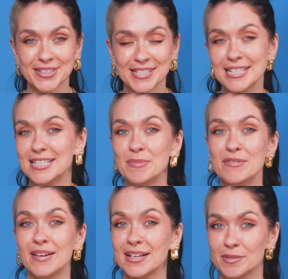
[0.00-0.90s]
does it need to be
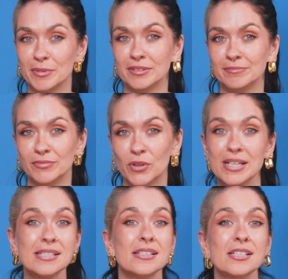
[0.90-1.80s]
flexible or
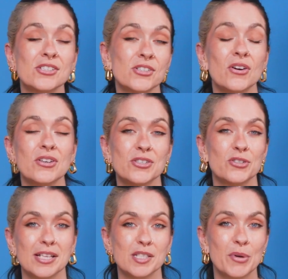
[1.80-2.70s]
easily stored and
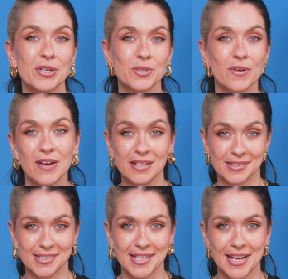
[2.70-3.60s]
transported to events?